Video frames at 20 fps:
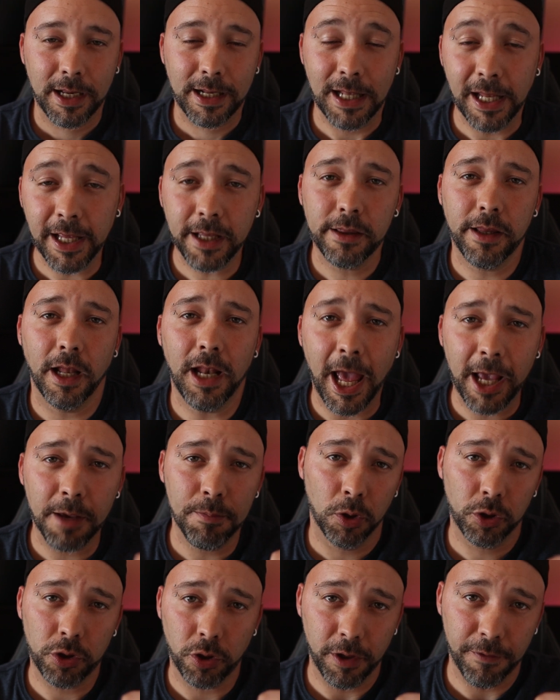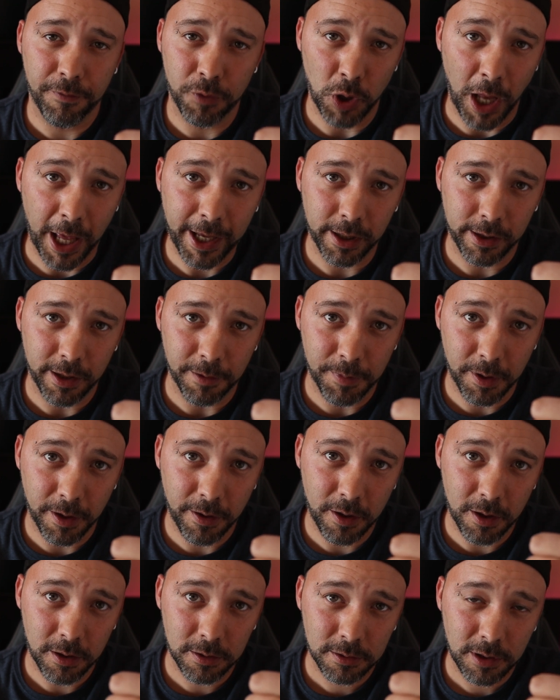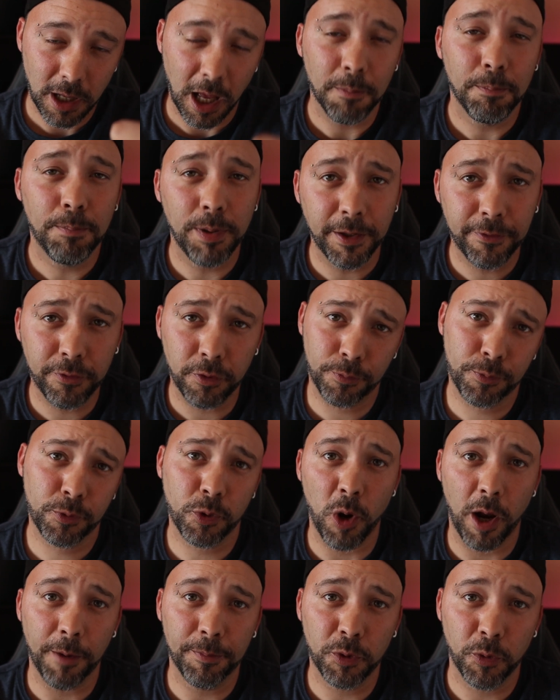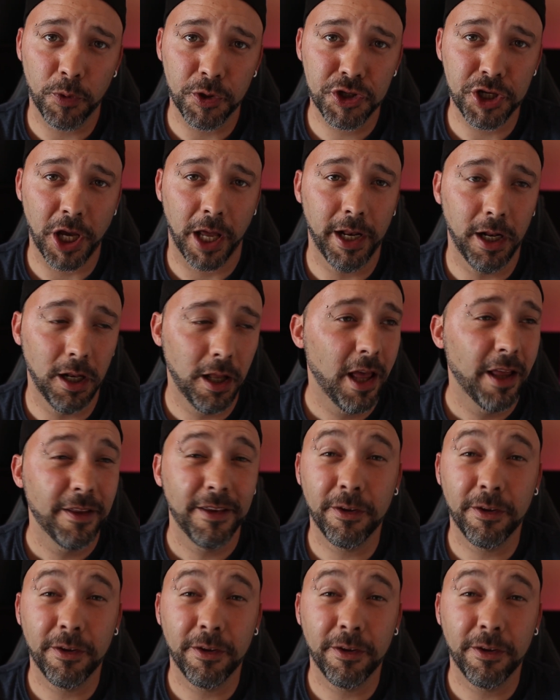click the like button if you liked the video, and please subscribe to the channel.